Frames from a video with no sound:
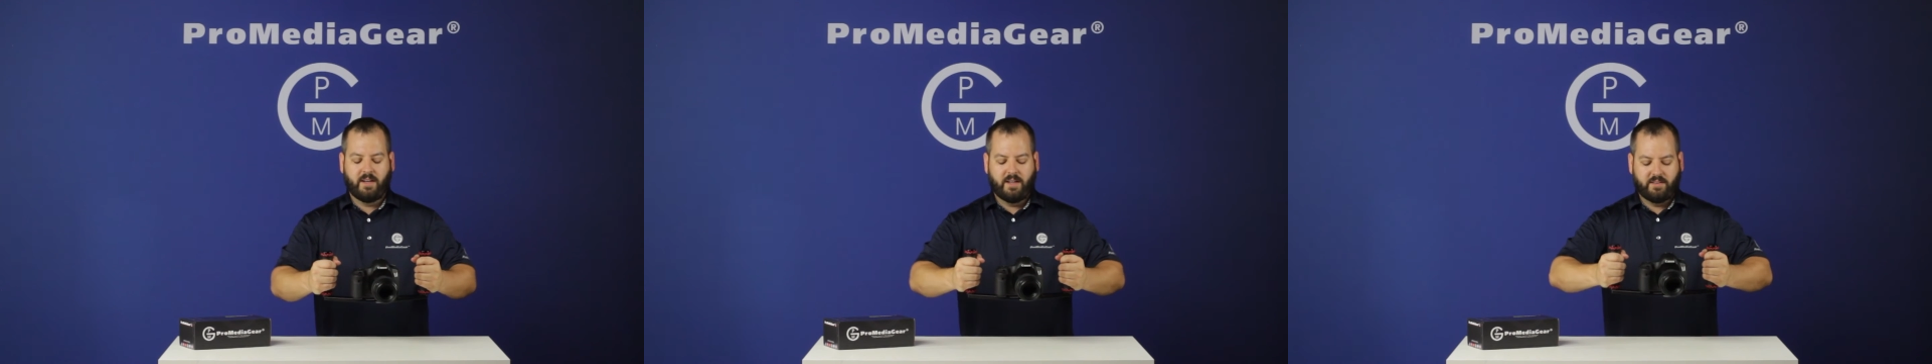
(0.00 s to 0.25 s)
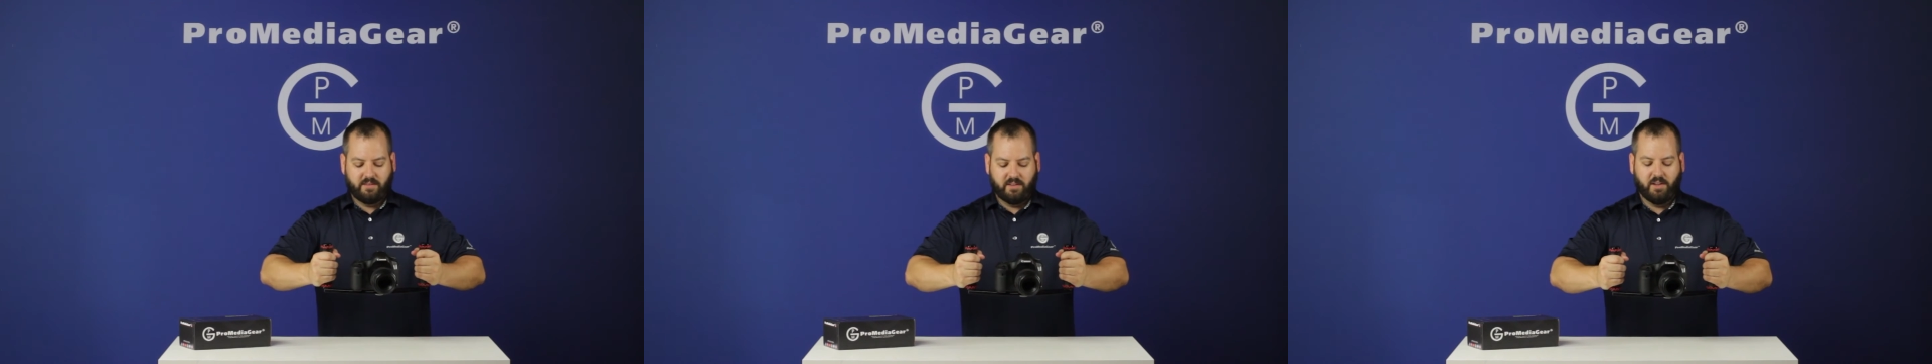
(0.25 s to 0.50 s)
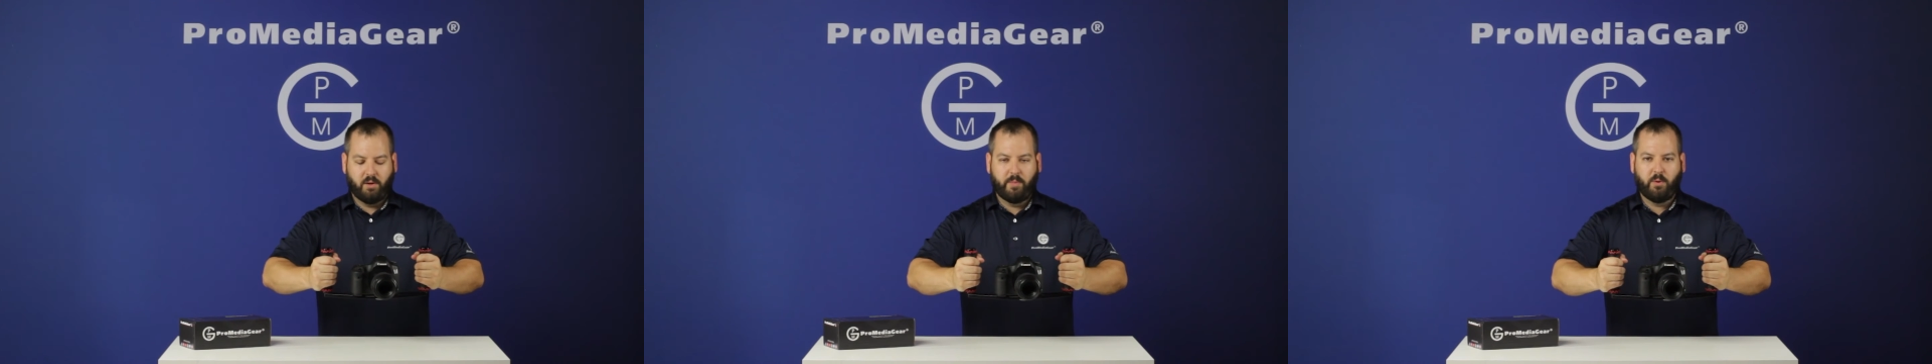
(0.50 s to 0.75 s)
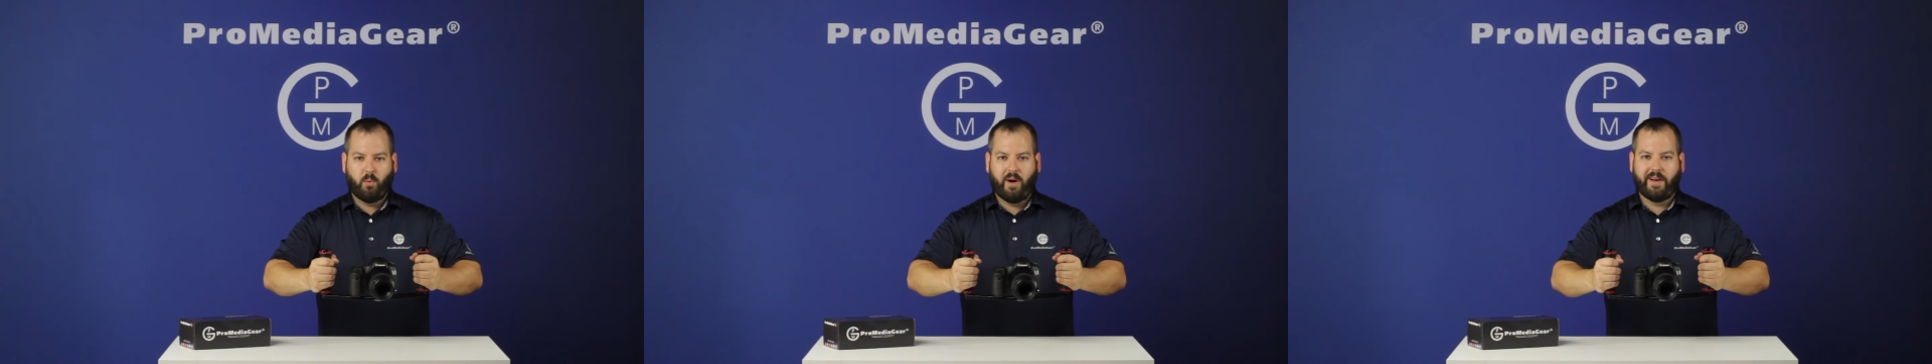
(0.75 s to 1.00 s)
It's a little bit
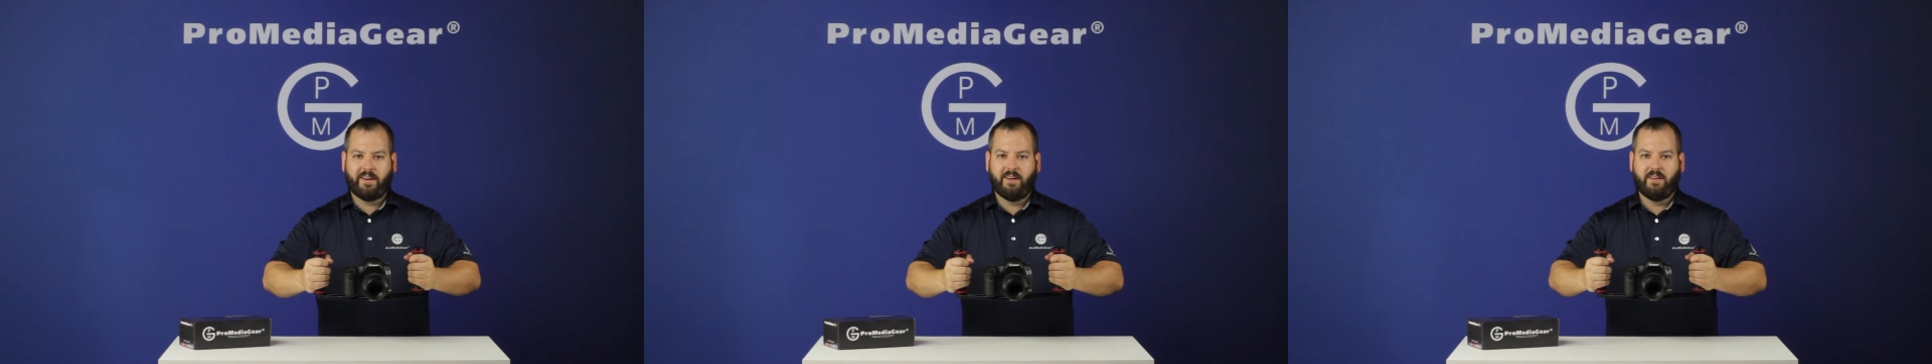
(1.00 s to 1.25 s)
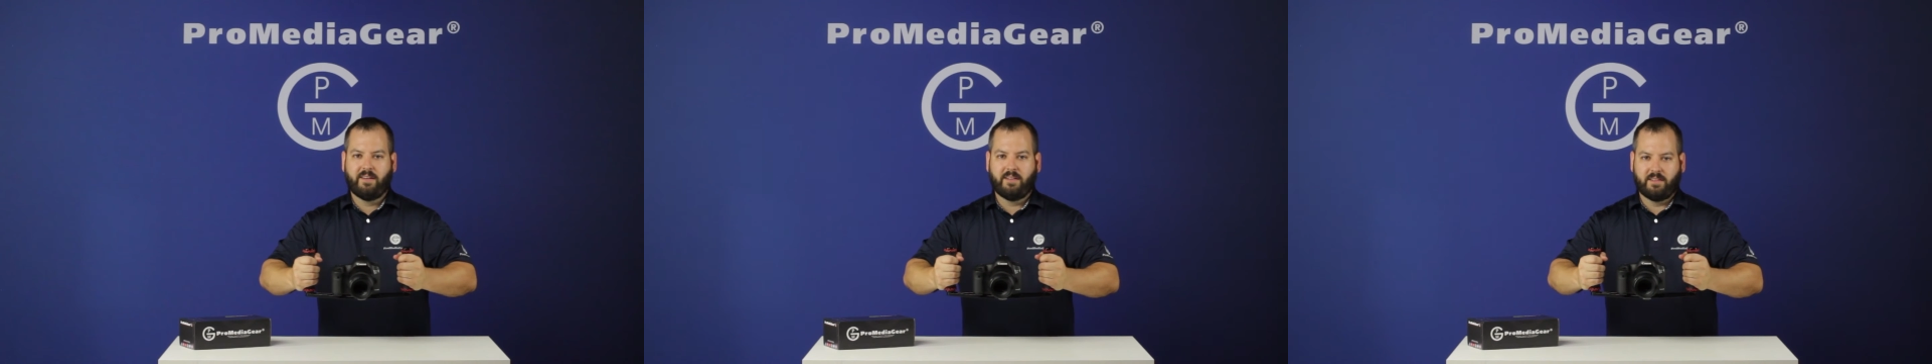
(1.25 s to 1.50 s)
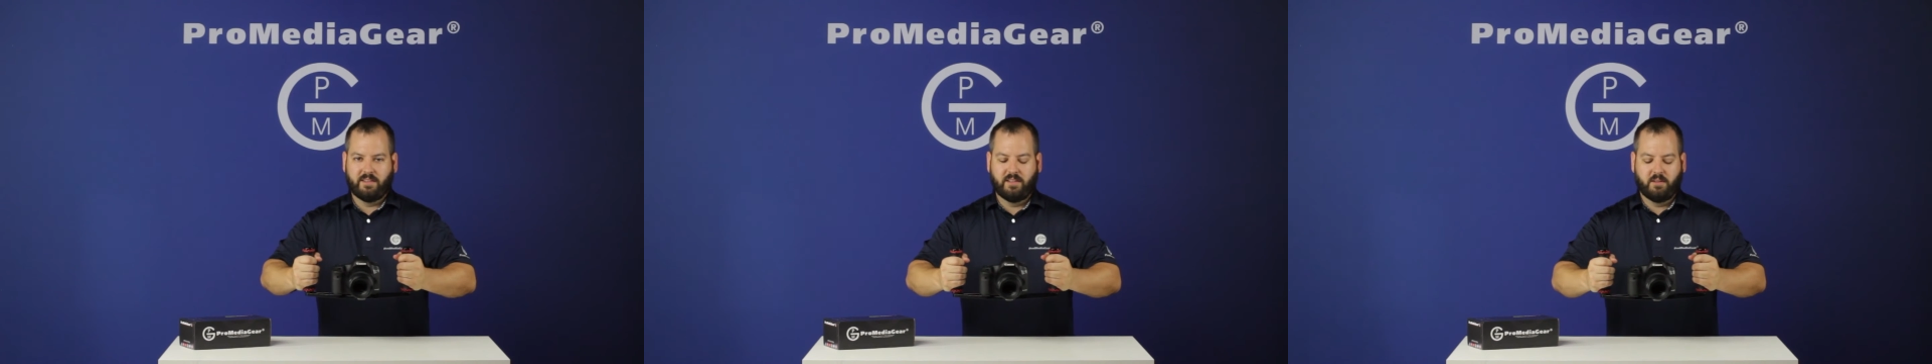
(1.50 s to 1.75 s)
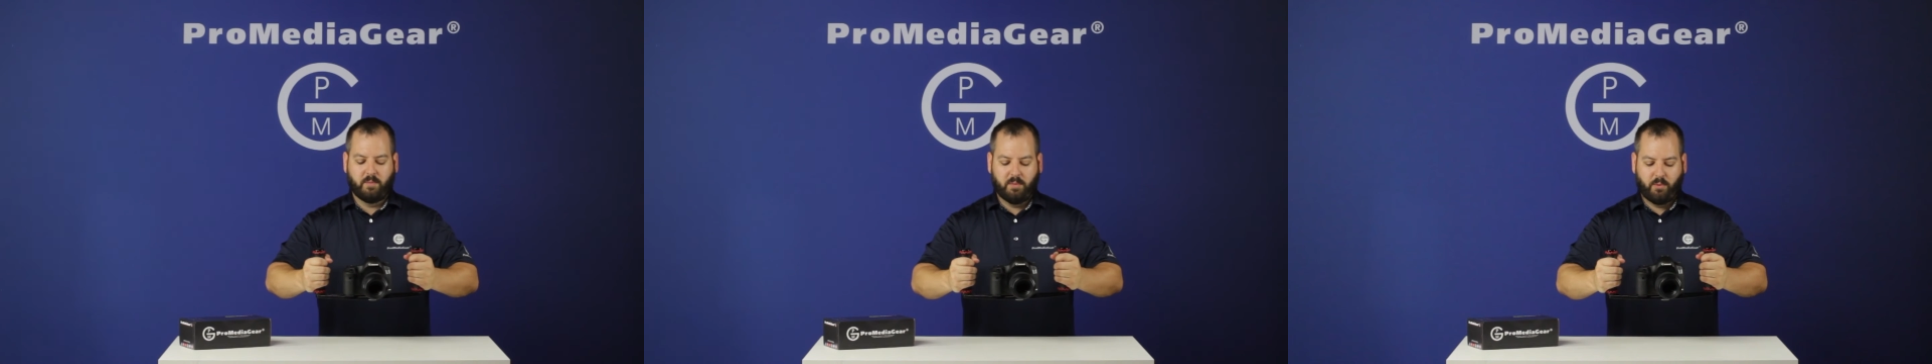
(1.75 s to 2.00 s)
wider, a
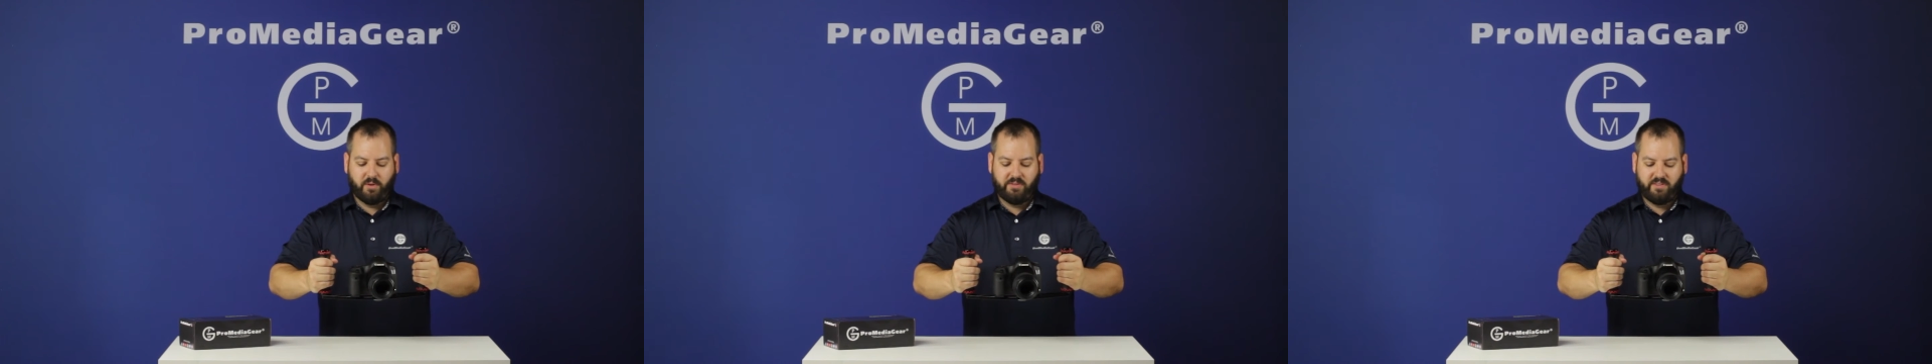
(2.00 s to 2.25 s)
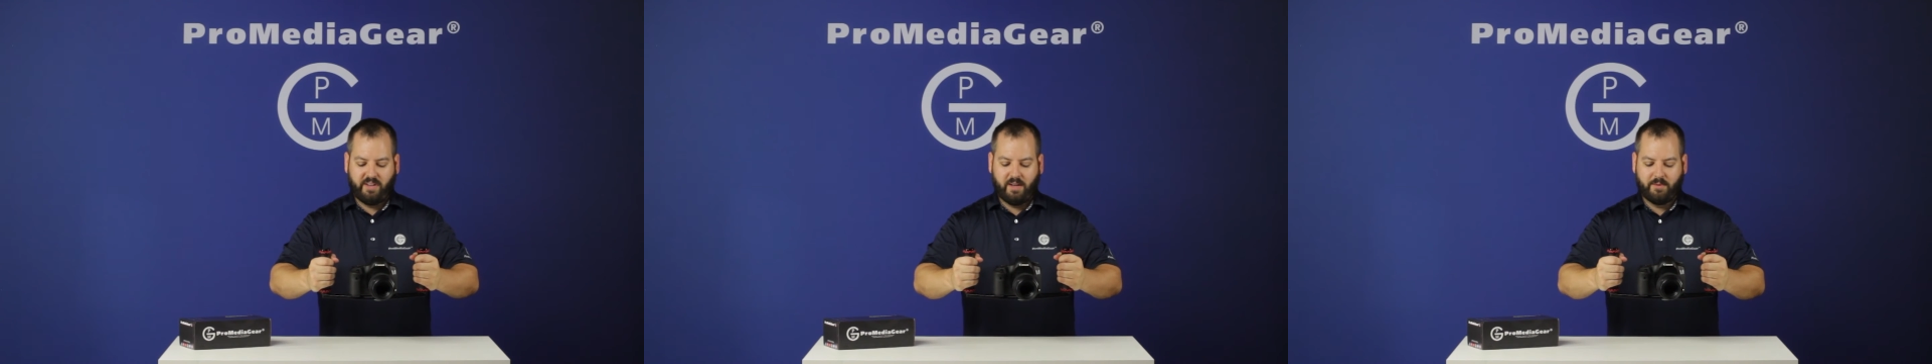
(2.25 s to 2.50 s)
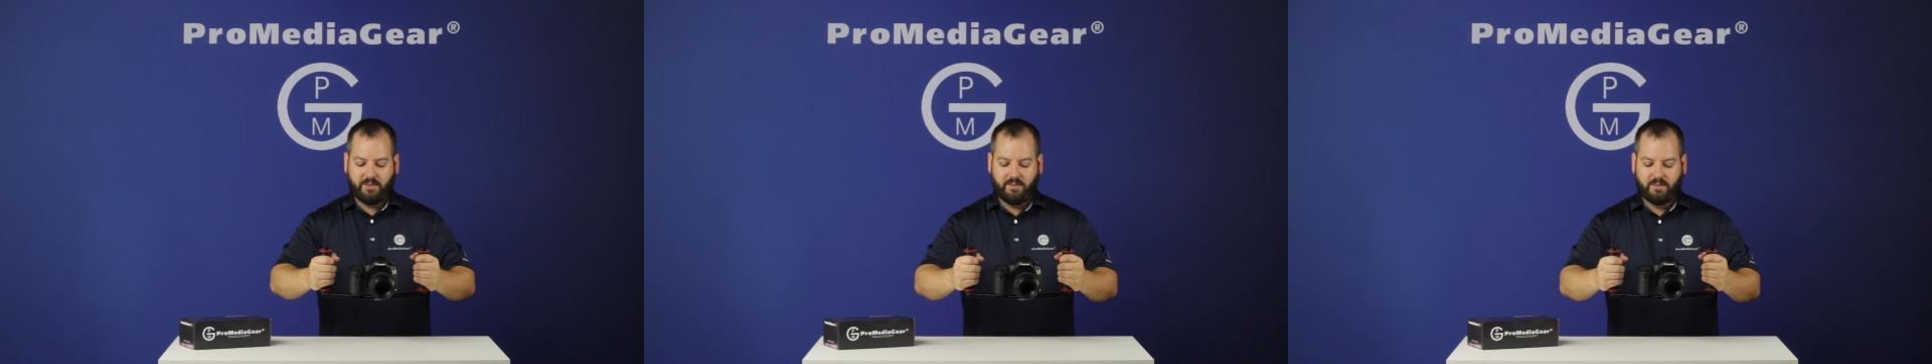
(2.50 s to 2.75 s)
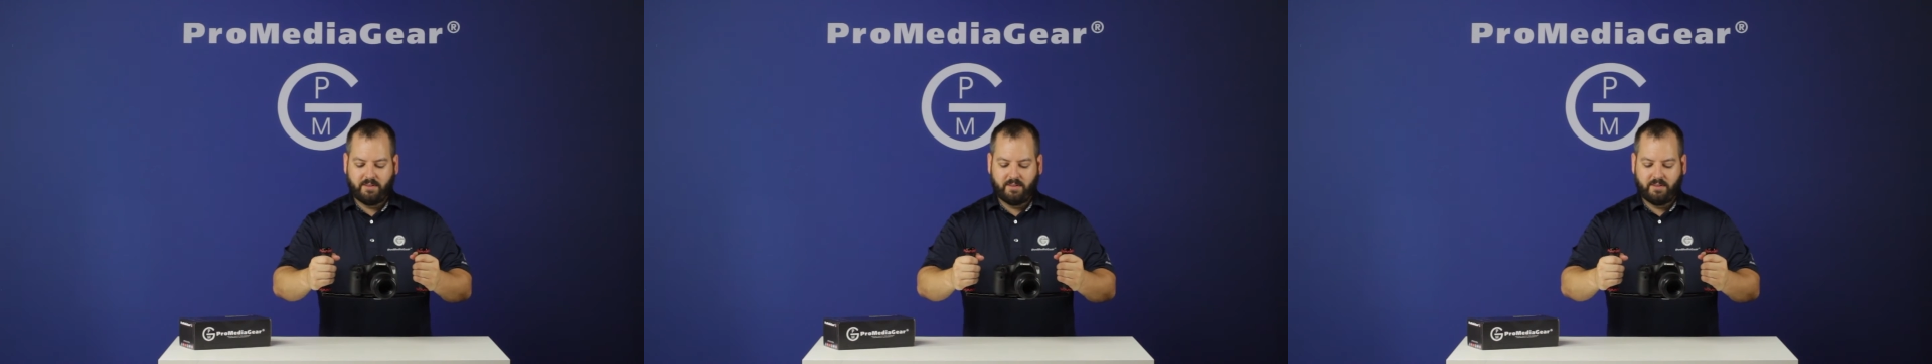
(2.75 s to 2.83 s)
little bit more stable.